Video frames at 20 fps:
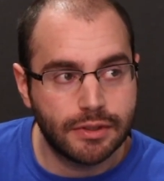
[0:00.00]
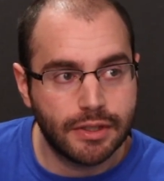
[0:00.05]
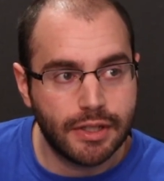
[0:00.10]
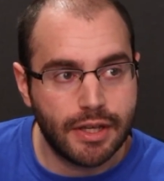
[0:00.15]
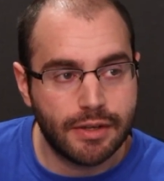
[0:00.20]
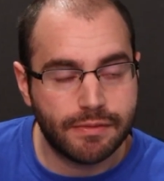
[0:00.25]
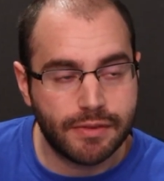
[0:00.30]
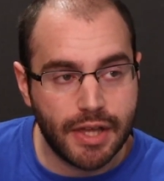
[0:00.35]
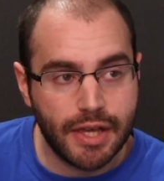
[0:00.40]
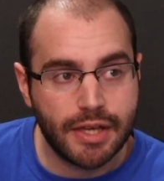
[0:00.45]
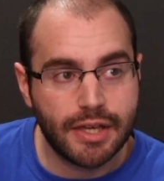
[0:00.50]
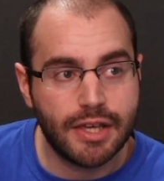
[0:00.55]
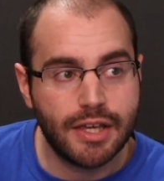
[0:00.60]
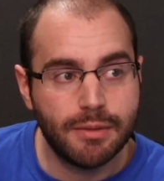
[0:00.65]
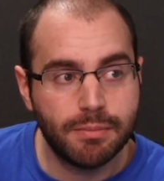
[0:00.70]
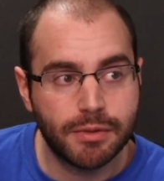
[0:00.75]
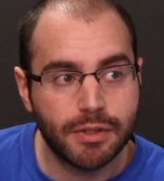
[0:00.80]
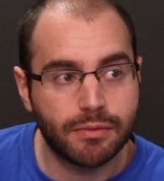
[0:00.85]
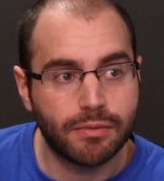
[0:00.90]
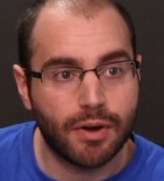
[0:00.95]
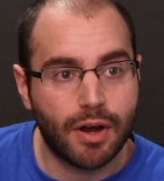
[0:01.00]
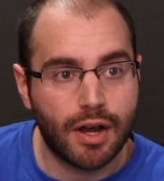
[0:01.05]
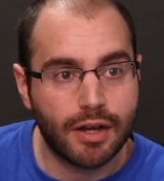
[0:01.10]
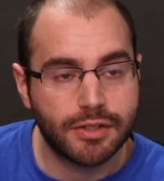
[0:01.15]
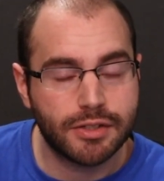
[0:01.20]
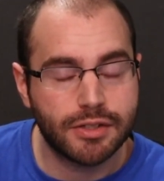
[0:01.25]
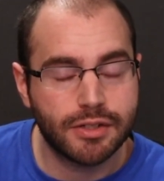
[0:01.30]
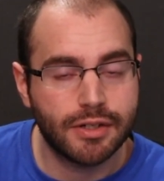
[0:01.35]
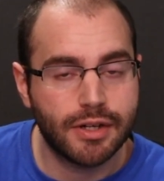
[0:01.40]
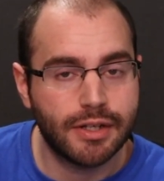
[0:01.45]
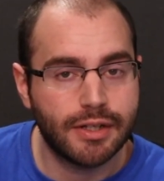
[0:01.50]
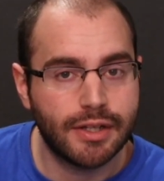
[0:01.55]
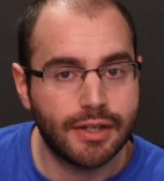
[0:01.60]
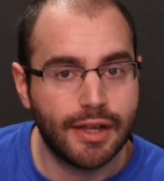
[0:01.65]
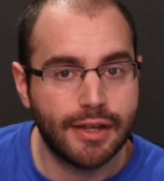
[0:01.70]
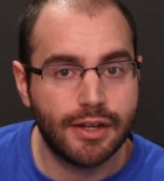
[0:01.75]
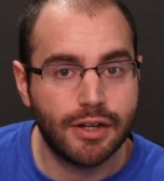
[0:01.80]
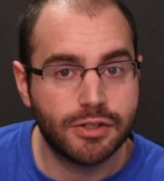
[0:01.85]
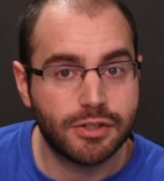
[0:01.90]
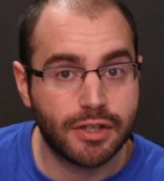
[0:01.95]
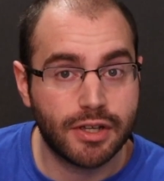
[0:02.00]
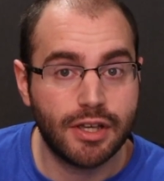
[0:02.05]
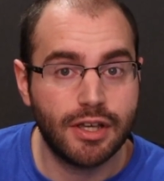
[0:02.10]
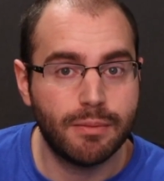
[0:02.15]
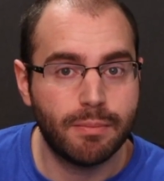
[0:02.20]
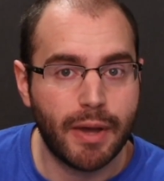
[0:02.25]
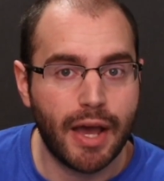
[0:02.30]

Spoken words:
if they keep the roster and then they just keep